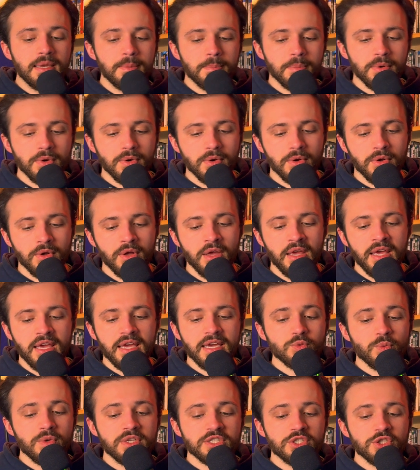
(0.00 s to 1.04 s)
people
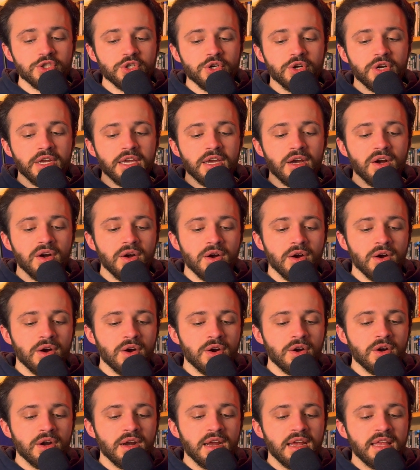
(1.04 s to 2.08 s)
is what's turning
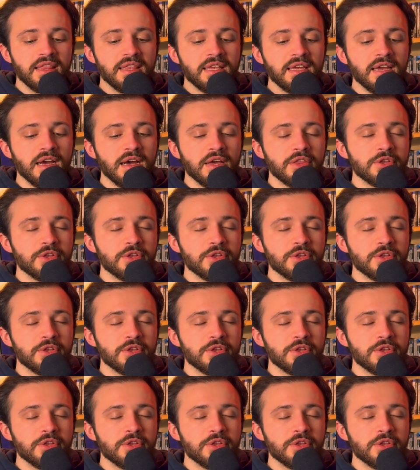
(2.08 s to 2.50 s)
R and the